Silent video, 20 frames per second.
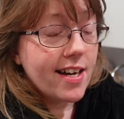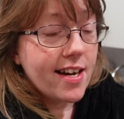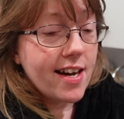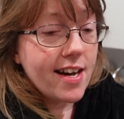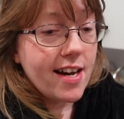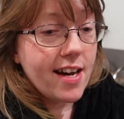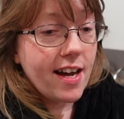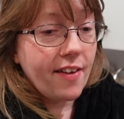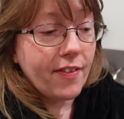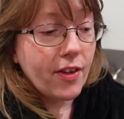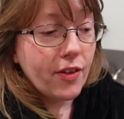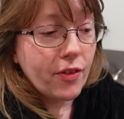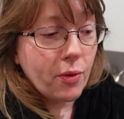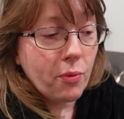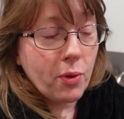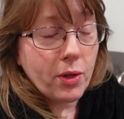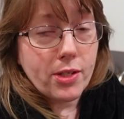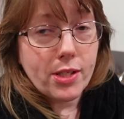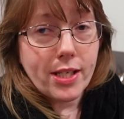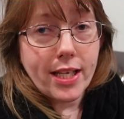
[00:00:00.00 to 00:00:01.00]
And the other
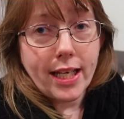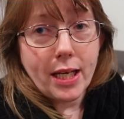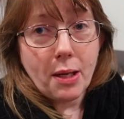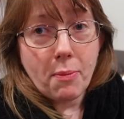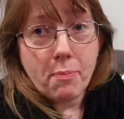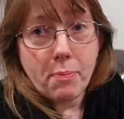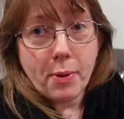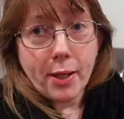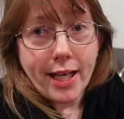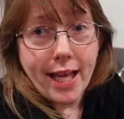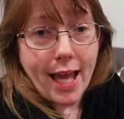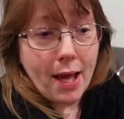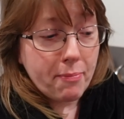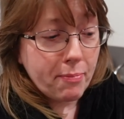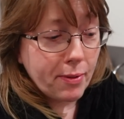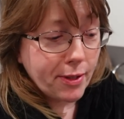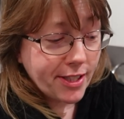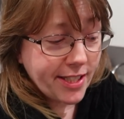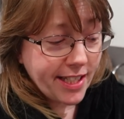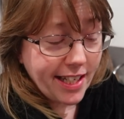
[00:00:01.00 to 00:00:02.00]
one's going to get
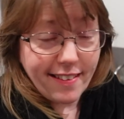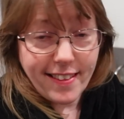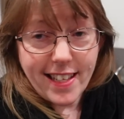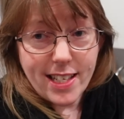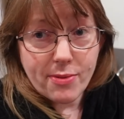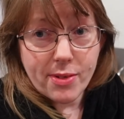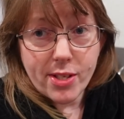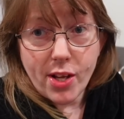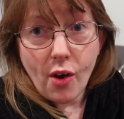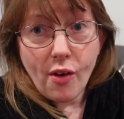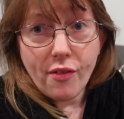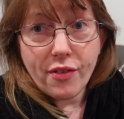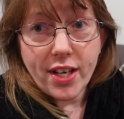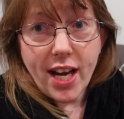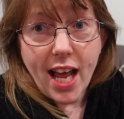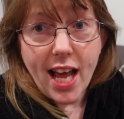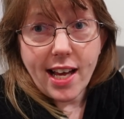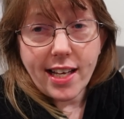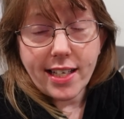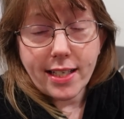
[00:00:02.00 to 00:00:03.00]
booked in. And this was
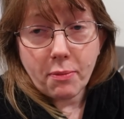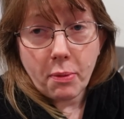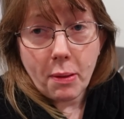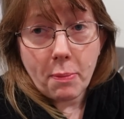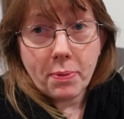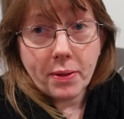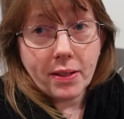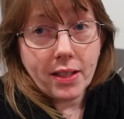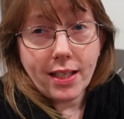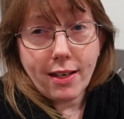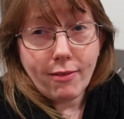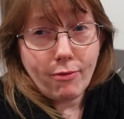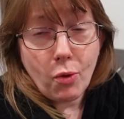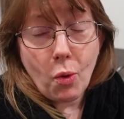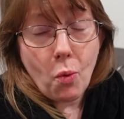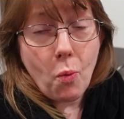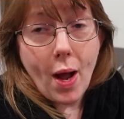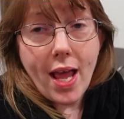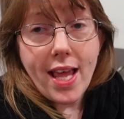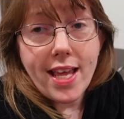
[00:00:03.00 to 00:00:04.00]
overnight. People are
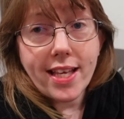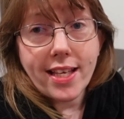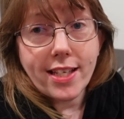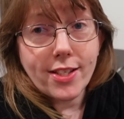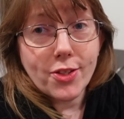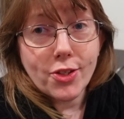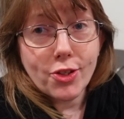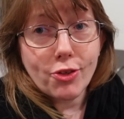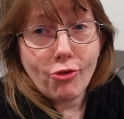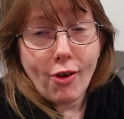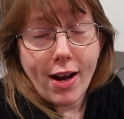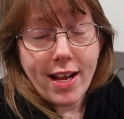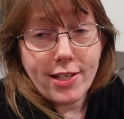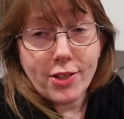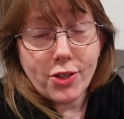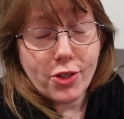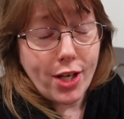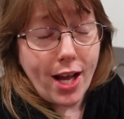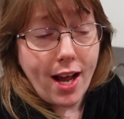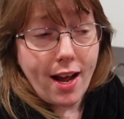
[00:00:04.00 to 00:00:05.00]
awake at
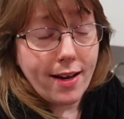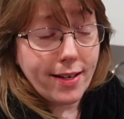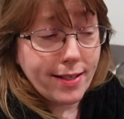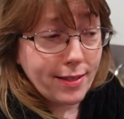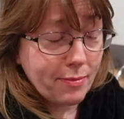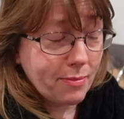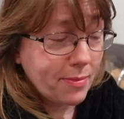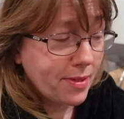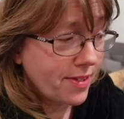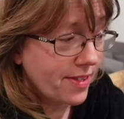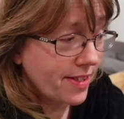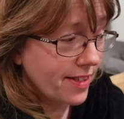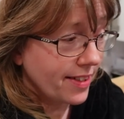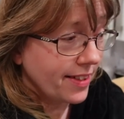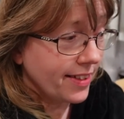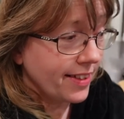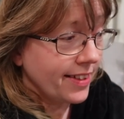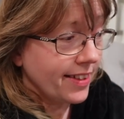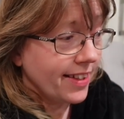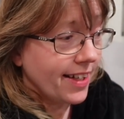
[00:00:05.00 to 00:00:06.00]
strange times.
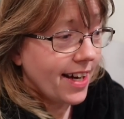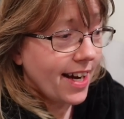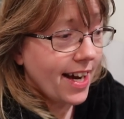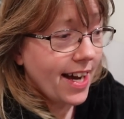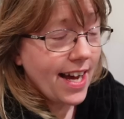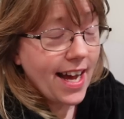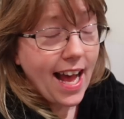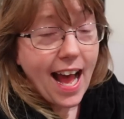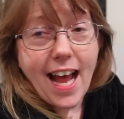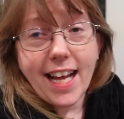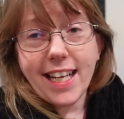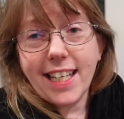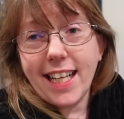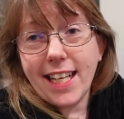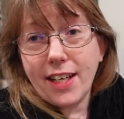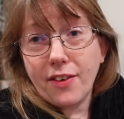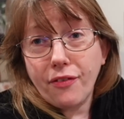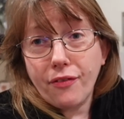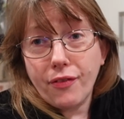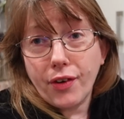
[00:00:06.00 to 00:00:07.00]
I
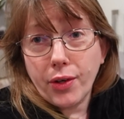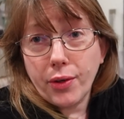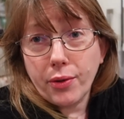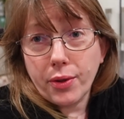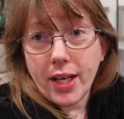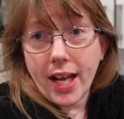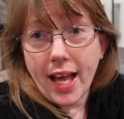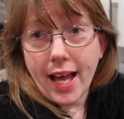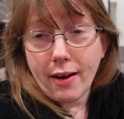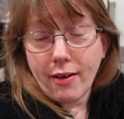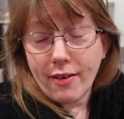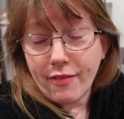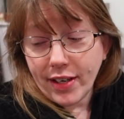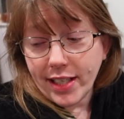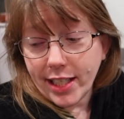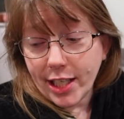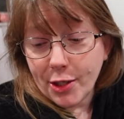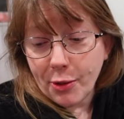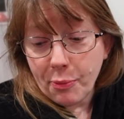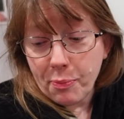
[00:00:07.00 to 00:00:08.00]
need food now. I've had
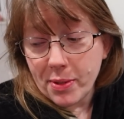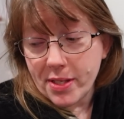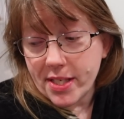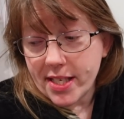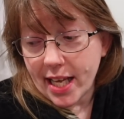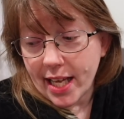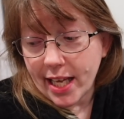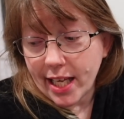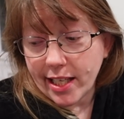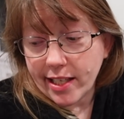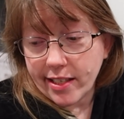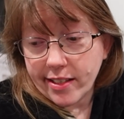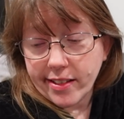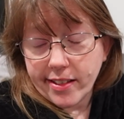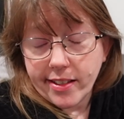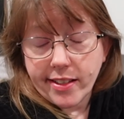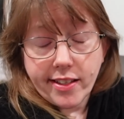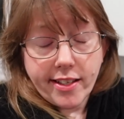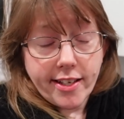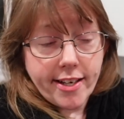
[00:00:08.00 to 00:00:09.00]
a cup of tea,
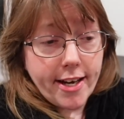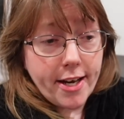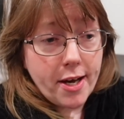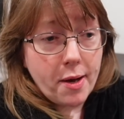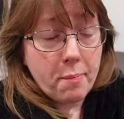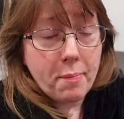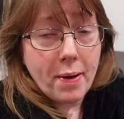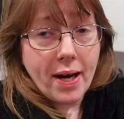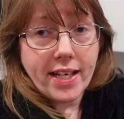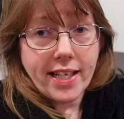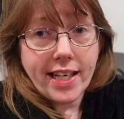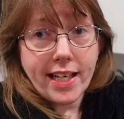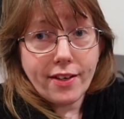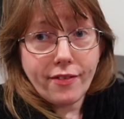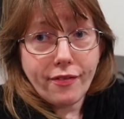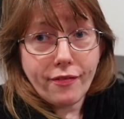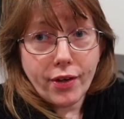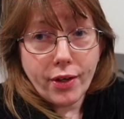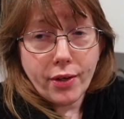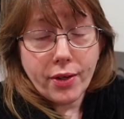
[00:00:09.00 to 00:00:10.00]
but I need
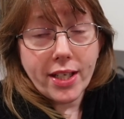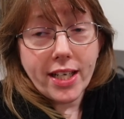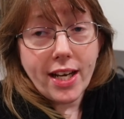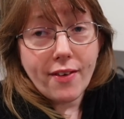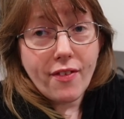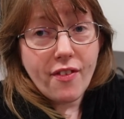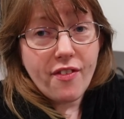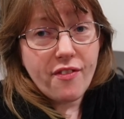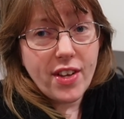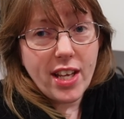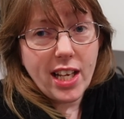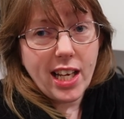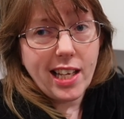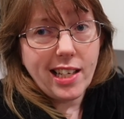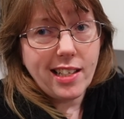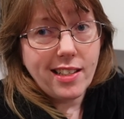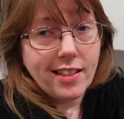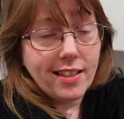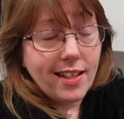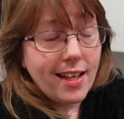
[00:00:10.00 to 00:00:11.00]
food. And I have a
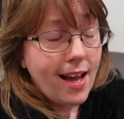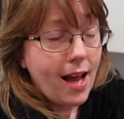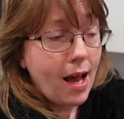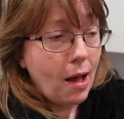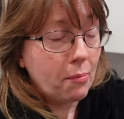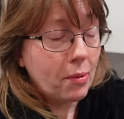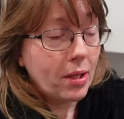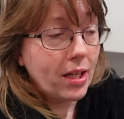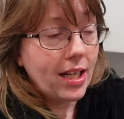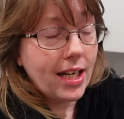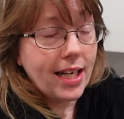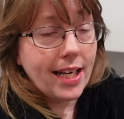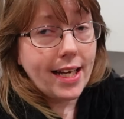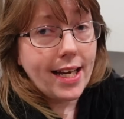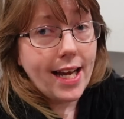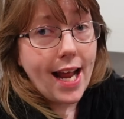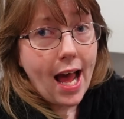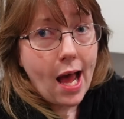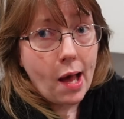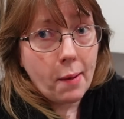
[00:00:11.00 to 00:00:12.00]
feeling I'm going to need a
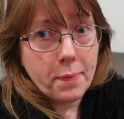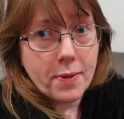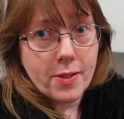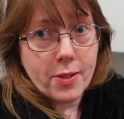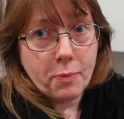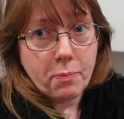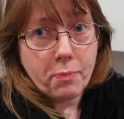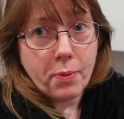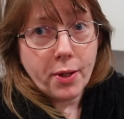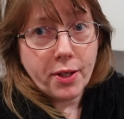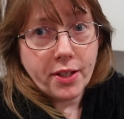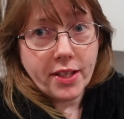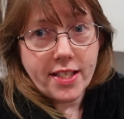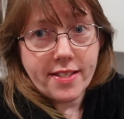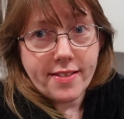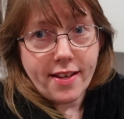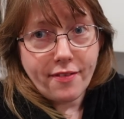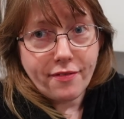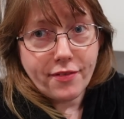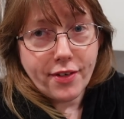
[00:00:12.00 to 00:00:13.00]
nap some point
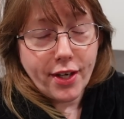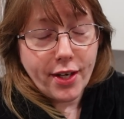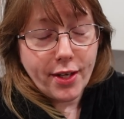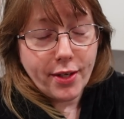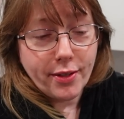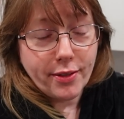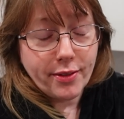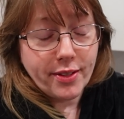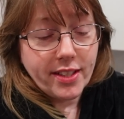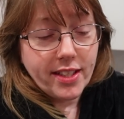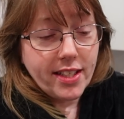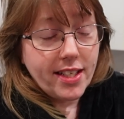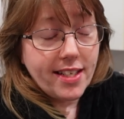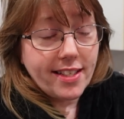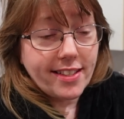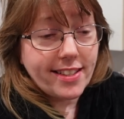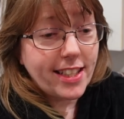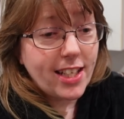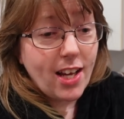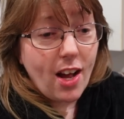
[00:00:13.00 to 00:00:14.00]
this afternoon,
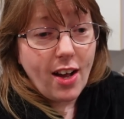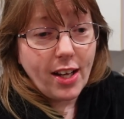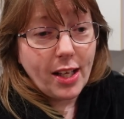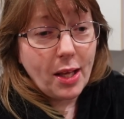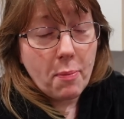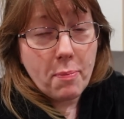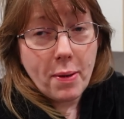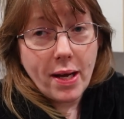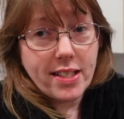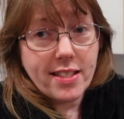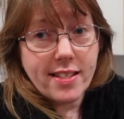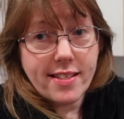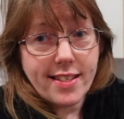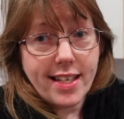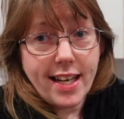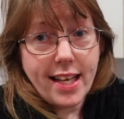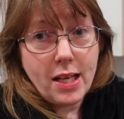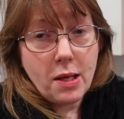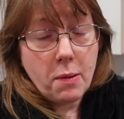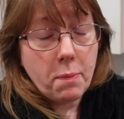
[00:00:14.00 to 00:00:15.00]
because I can't get back to
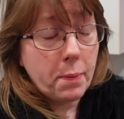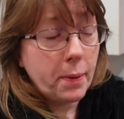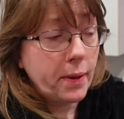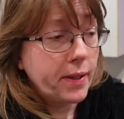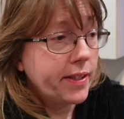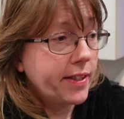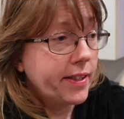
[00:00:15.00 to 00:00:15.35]
sleep.